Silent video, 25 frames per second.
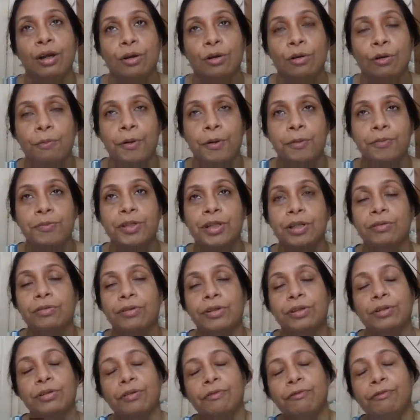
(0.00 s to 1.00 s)
group of
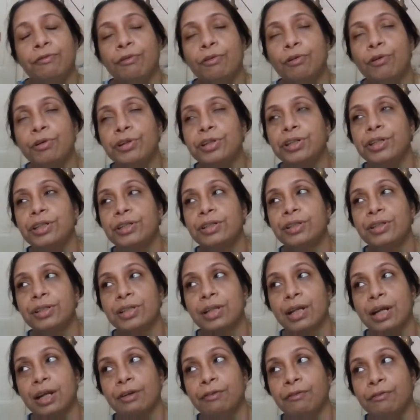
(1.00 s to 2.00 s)
children of 4 years,
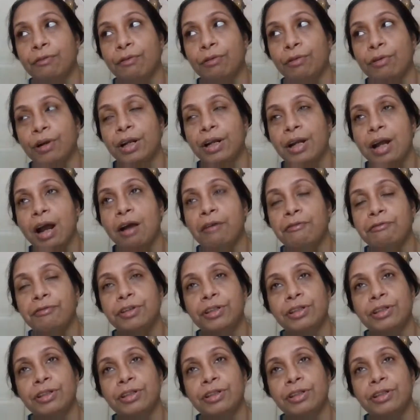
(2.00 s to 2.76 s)
like 4.5